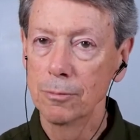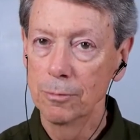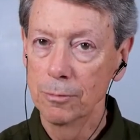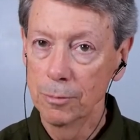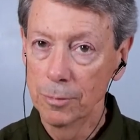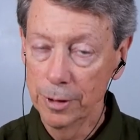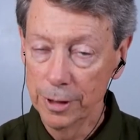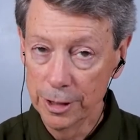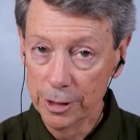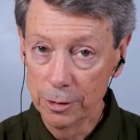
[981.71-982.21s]

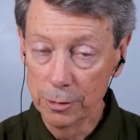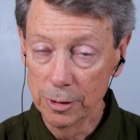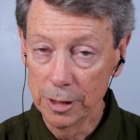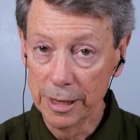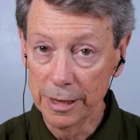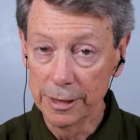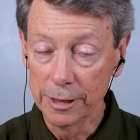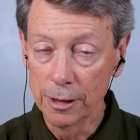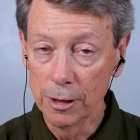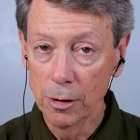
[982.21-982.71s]
What are you
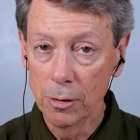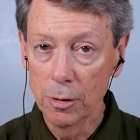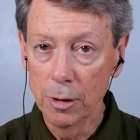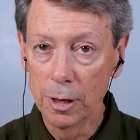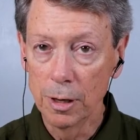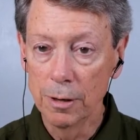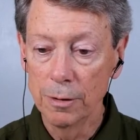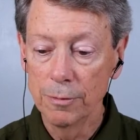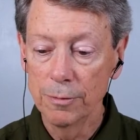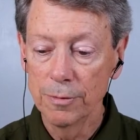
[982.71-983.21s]
letting go
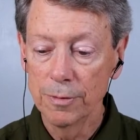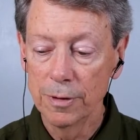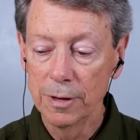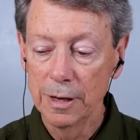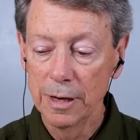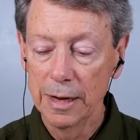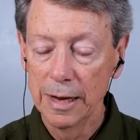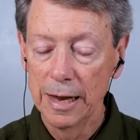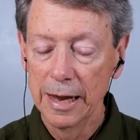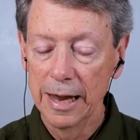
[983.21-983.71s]
of?
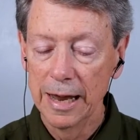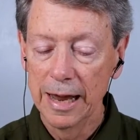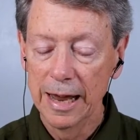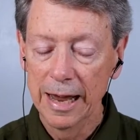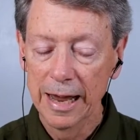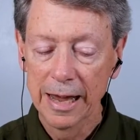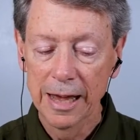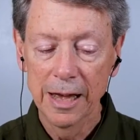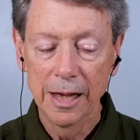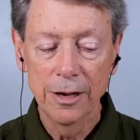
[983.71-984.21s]

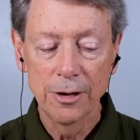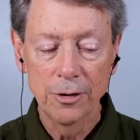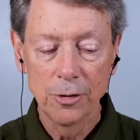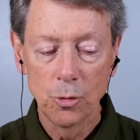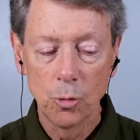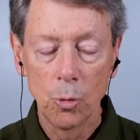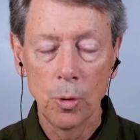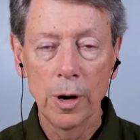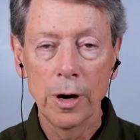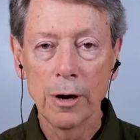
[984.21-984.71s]
And
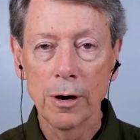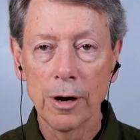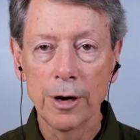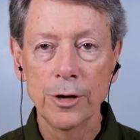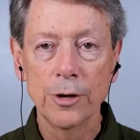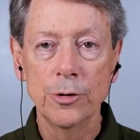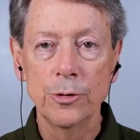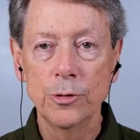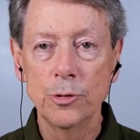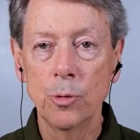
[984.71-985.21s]
where are
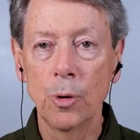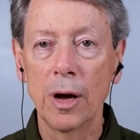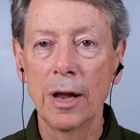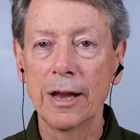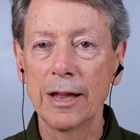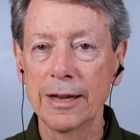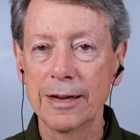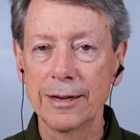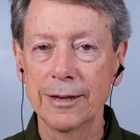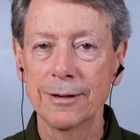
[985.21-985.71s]
you
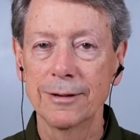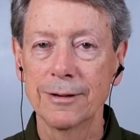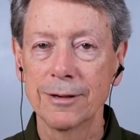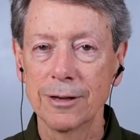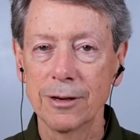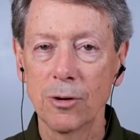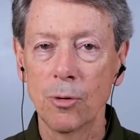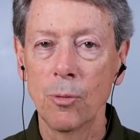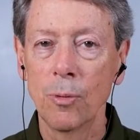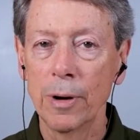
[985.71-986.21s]
dwelling?
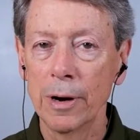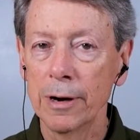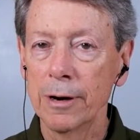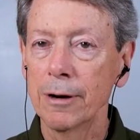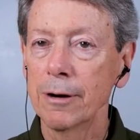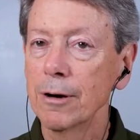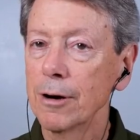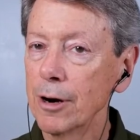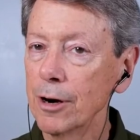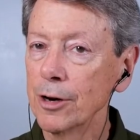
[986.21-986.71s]

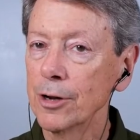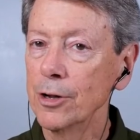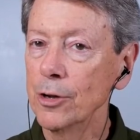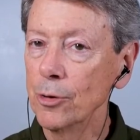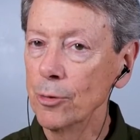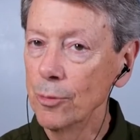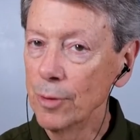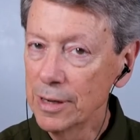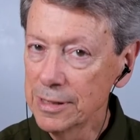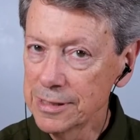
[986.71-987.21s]
Where are
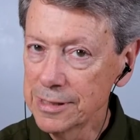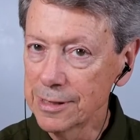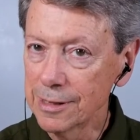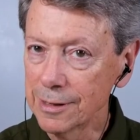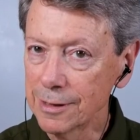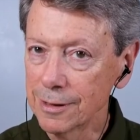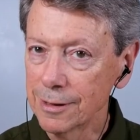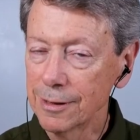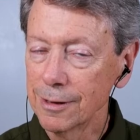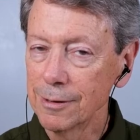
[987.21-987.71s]
you
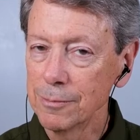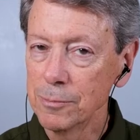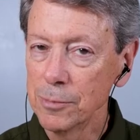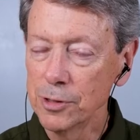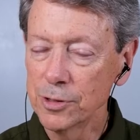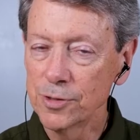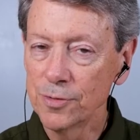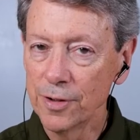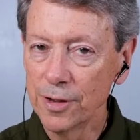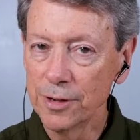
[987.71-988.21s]
resting
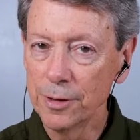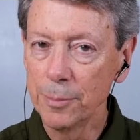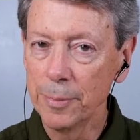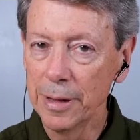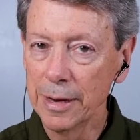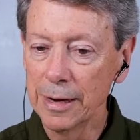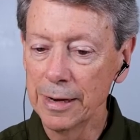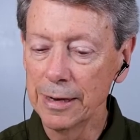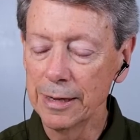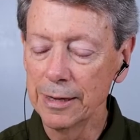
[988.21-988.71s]
most
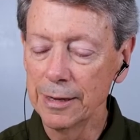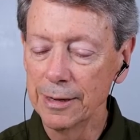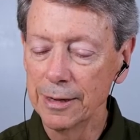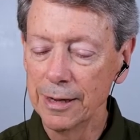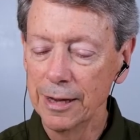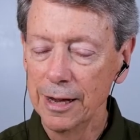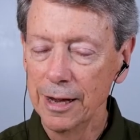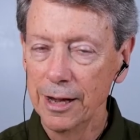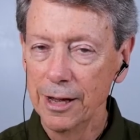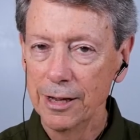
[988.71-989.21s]
fundamentally?
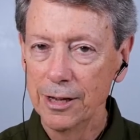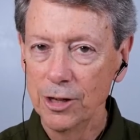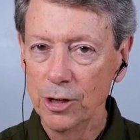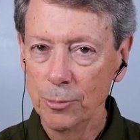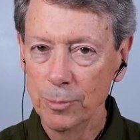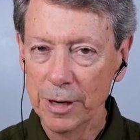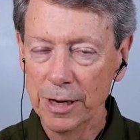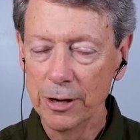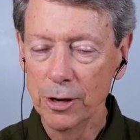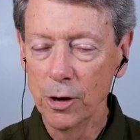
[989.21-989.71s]
You
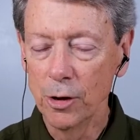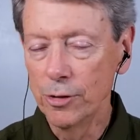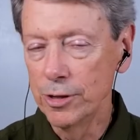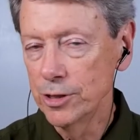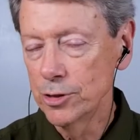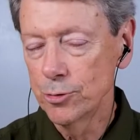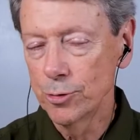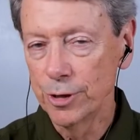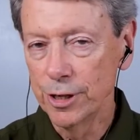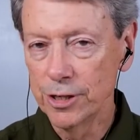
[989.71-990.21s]
may know
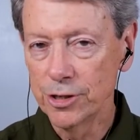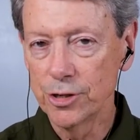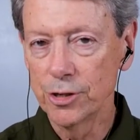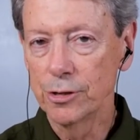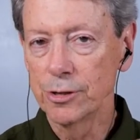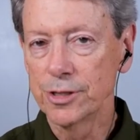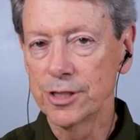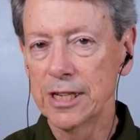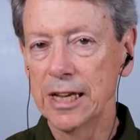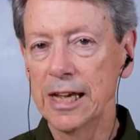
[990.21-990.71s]
this
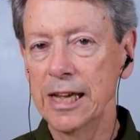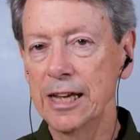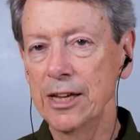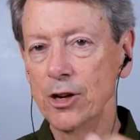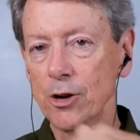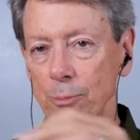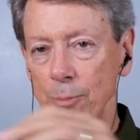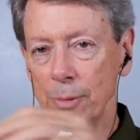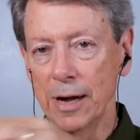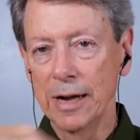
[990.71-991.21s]
traditional saying,
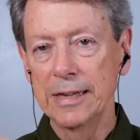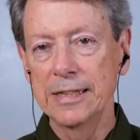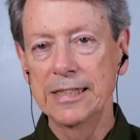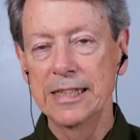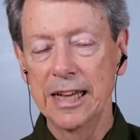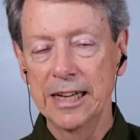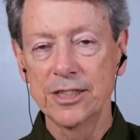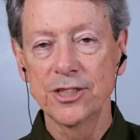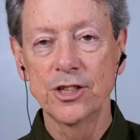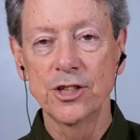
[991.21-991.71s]
your mind
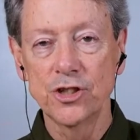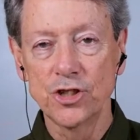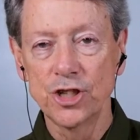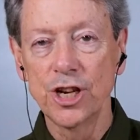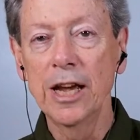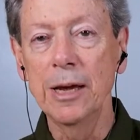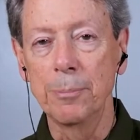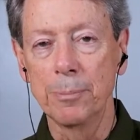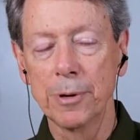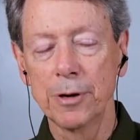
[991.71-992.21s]
takes its
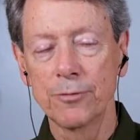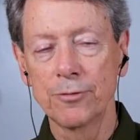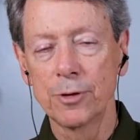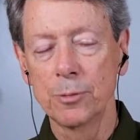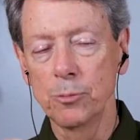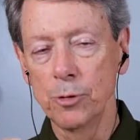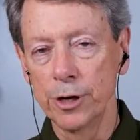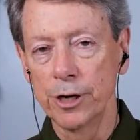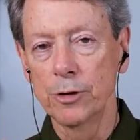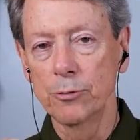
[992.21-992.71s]
shape
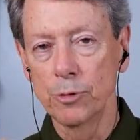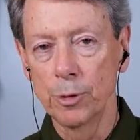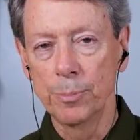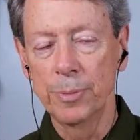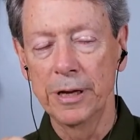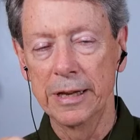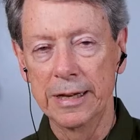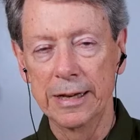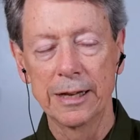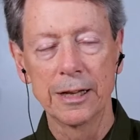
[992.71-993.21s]
from what it
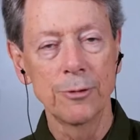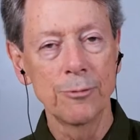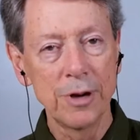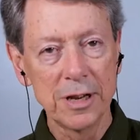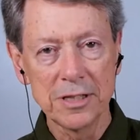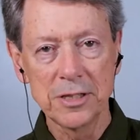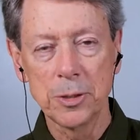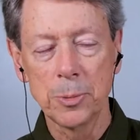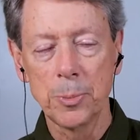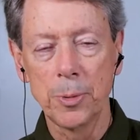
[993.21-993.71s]
repeatedly
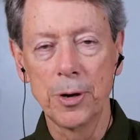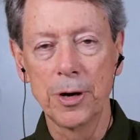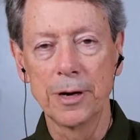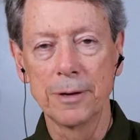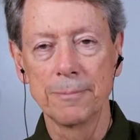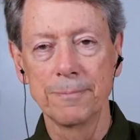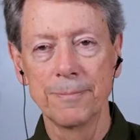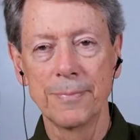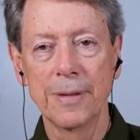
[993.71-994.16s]
rests upon